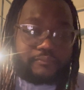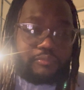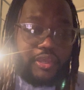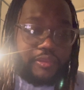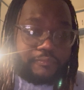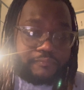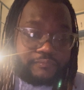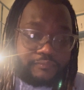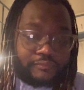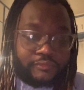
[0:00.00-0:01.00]
But
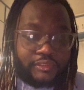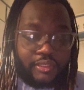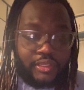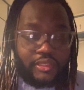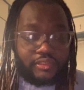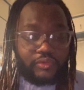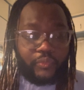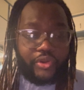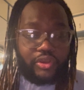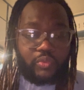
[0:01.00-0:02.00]
the
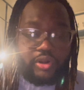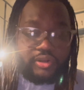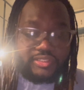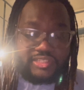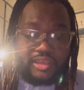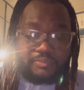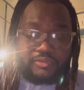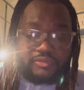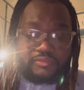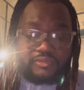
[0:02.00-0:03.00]
real world
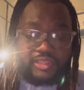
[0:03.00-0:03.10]
example,